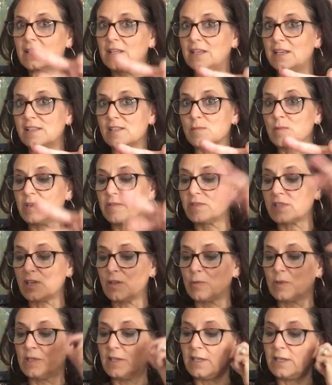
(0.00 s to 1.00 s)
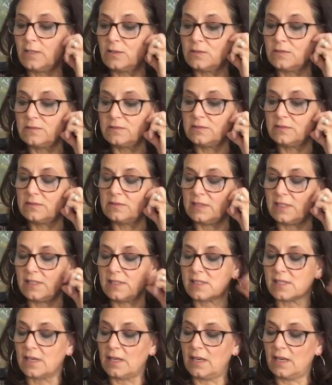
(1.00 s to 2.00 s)
As above, so below,
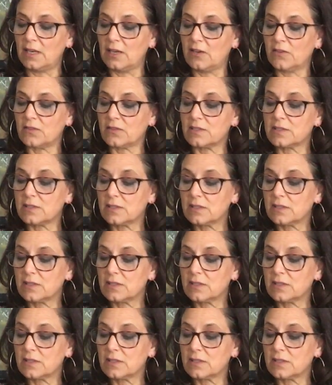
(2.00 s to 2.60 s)
inside out.